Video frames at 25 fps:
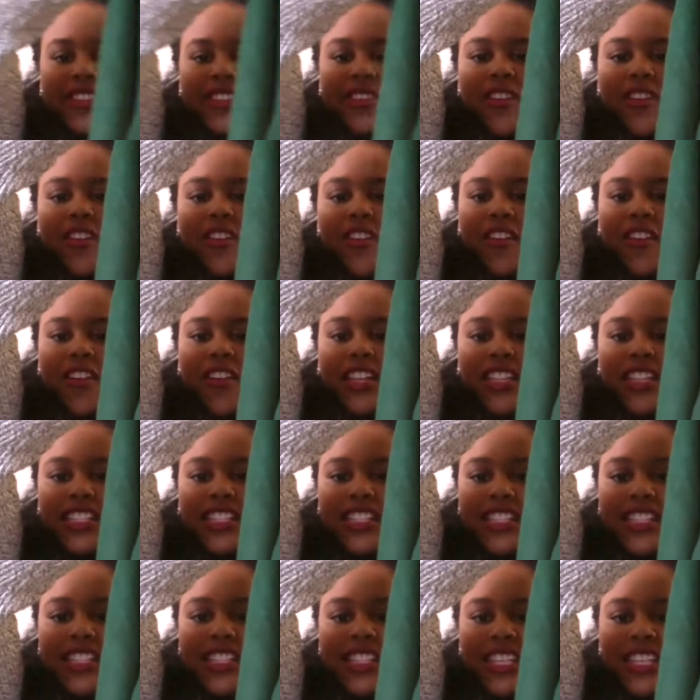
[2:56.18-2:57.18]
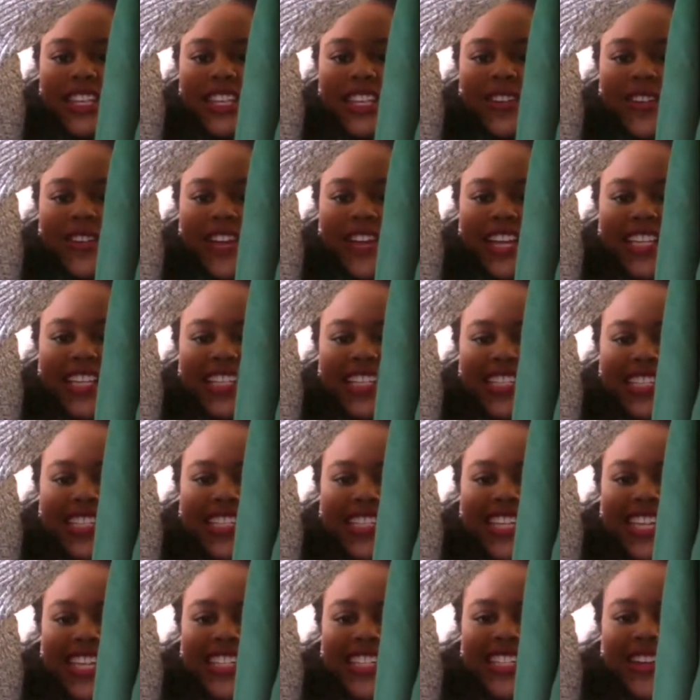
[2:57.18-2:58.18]
all in
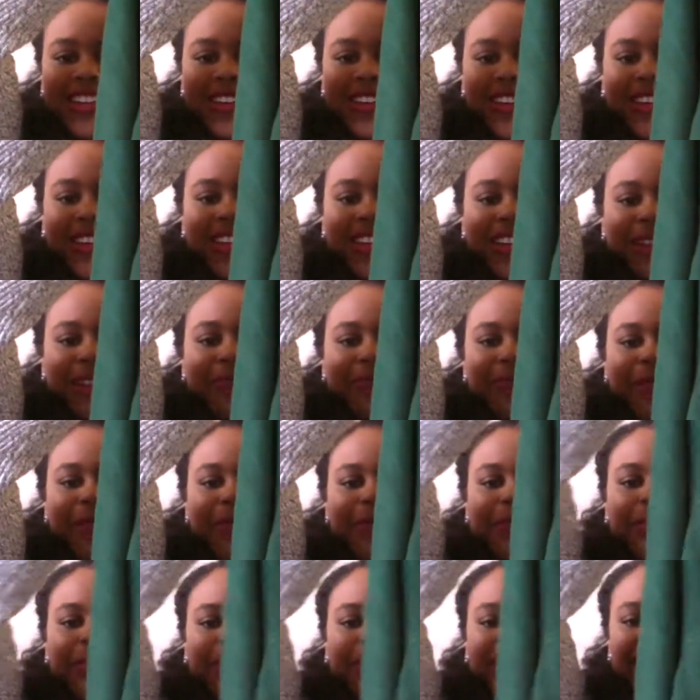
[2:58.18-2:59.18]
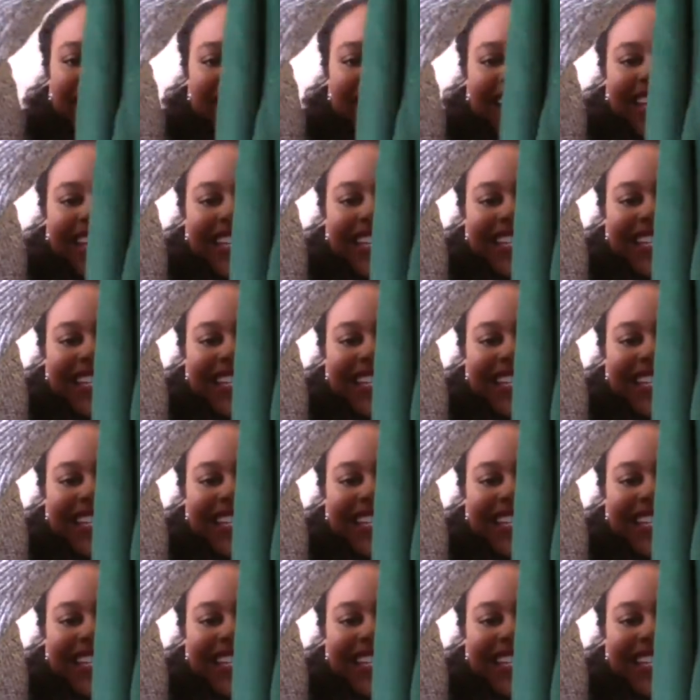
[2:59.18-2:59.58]
sequins, so you can be blinged